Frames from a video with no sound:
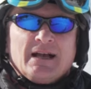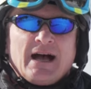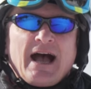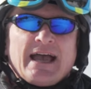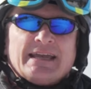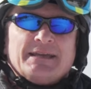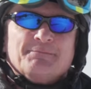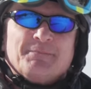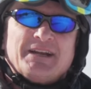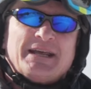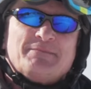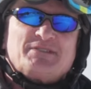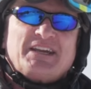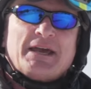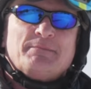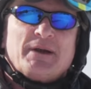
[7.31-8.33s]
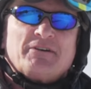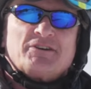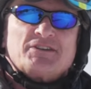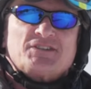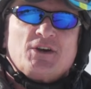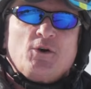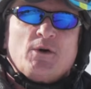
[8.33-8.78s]
Hi, my name is Ken
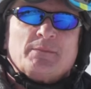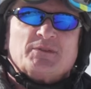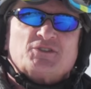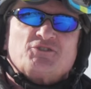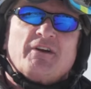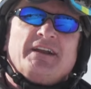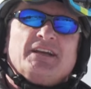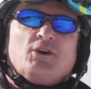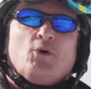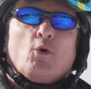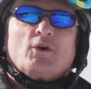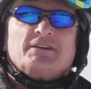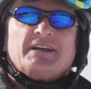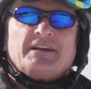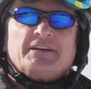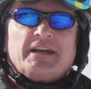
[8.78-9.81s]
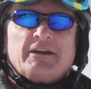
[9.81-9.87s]
Marisol. I'm the training coordinator